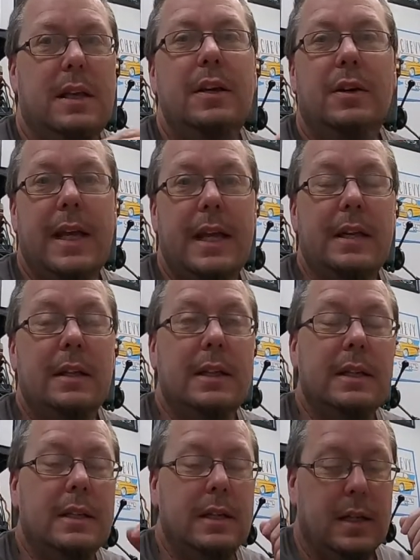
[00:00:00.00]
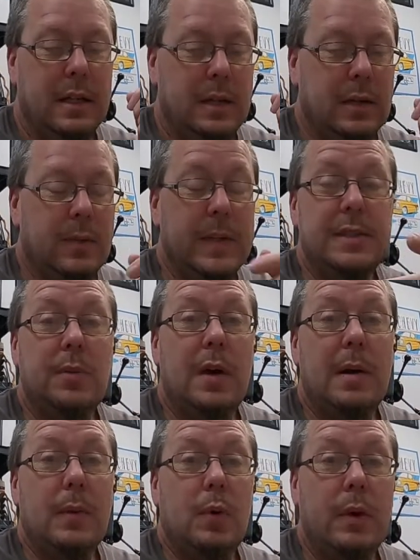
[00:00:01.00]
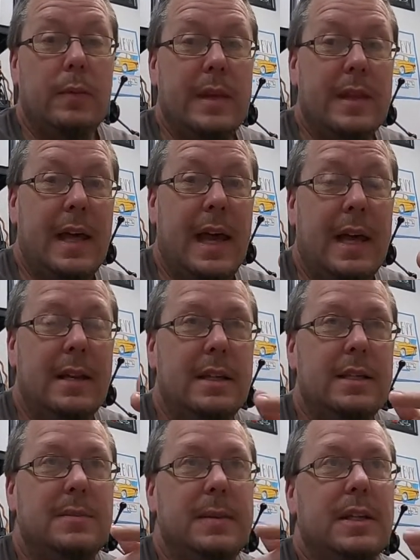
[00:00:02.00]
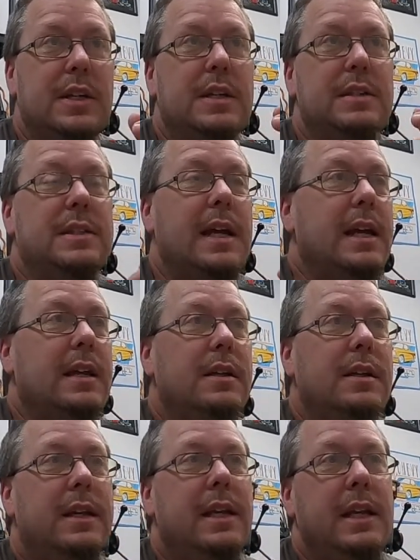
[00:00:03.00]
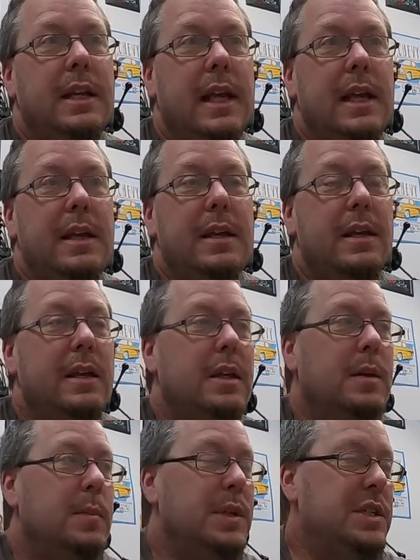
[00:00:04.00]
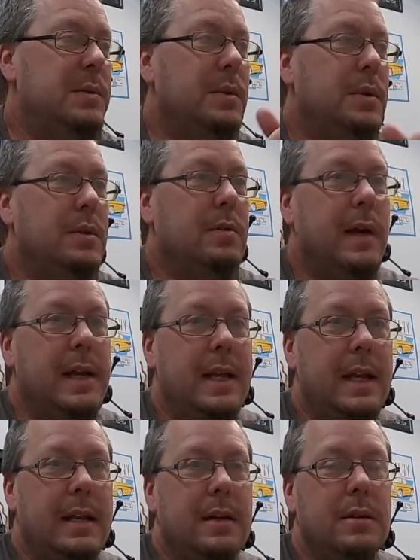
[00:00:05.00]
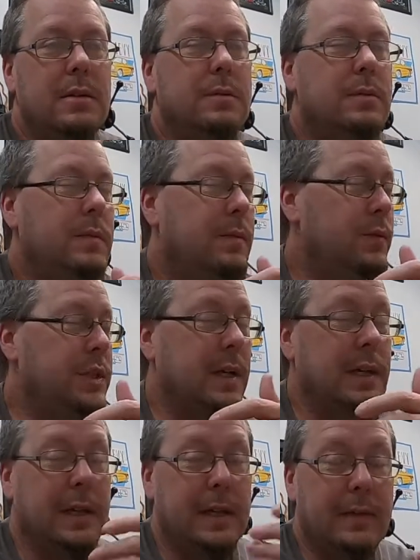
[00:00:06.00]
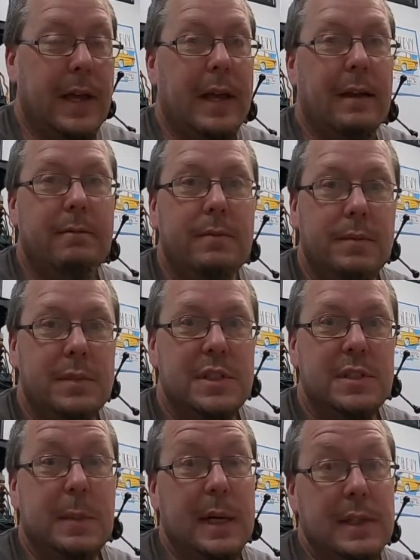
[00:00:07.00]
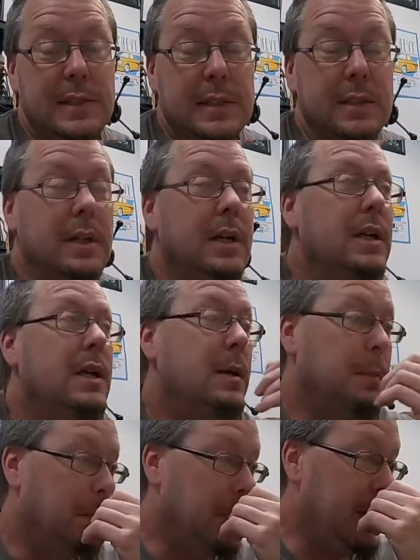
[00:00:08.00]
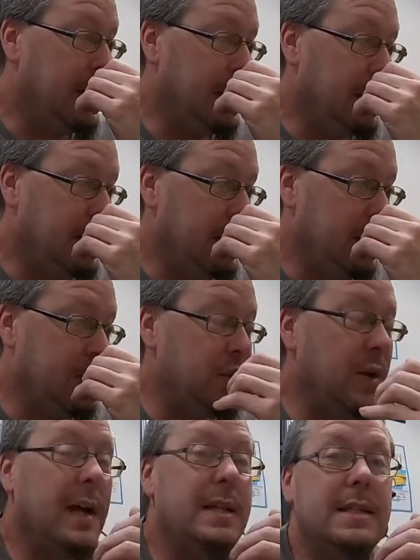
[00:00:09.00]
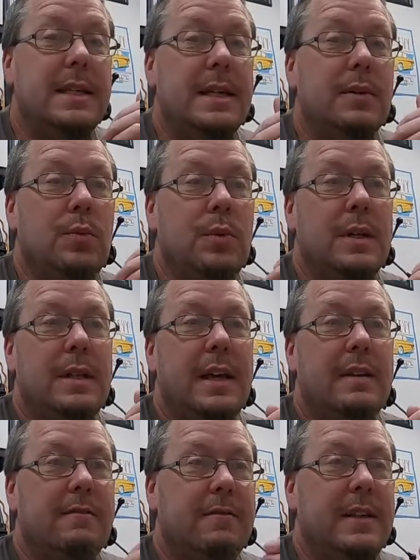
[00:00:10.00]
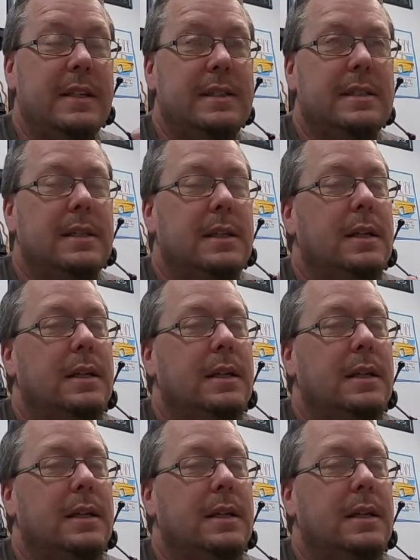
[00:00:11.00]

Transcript: It'll handle it. The reason why I'm going with that is because like getting a Mishimoto radiator, which I'd love to have, sponsor, but trying to get one that fits,